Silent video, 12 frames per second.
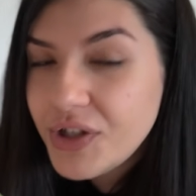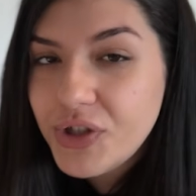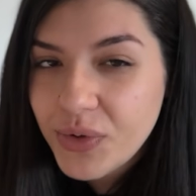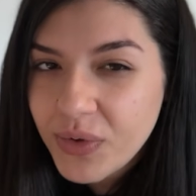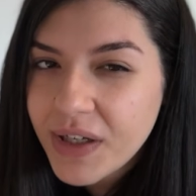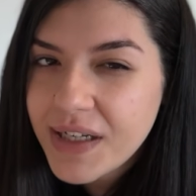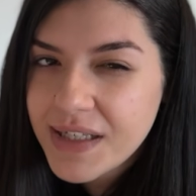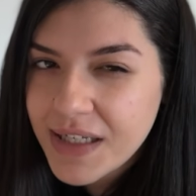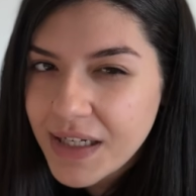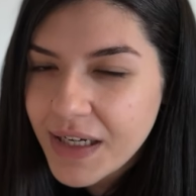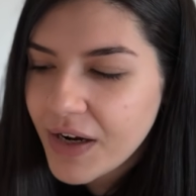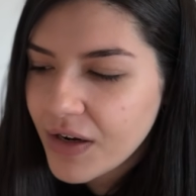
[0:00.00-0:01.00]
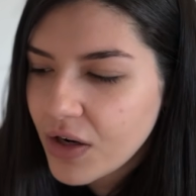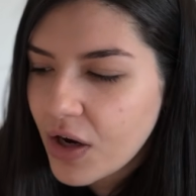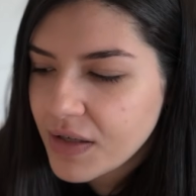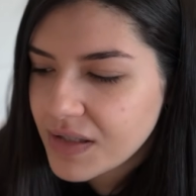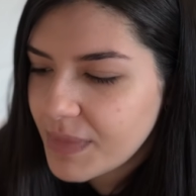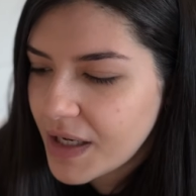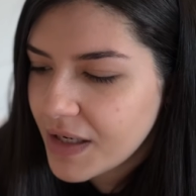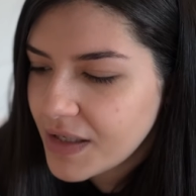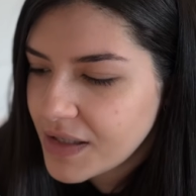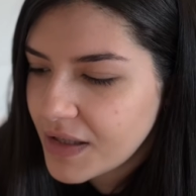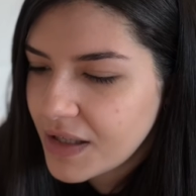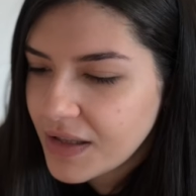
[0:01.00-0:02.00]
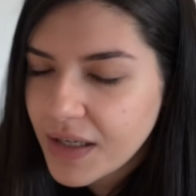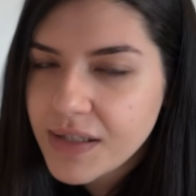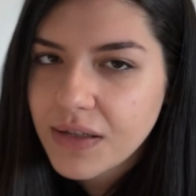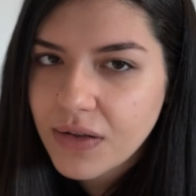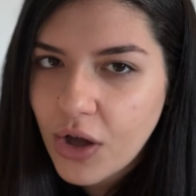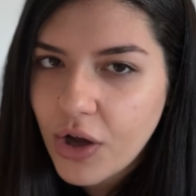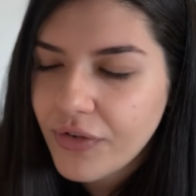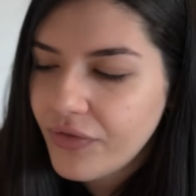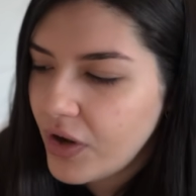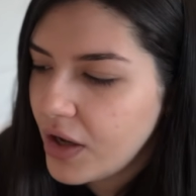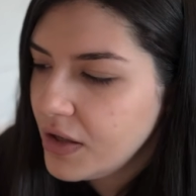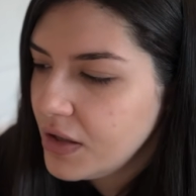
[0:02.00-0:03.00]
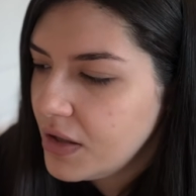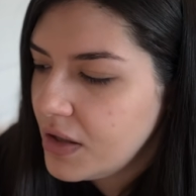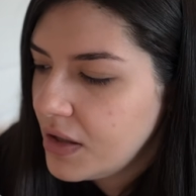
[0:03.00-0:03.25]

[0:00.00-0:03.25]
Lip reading: do like skincare and cosmetics. I think that's a lot of fun.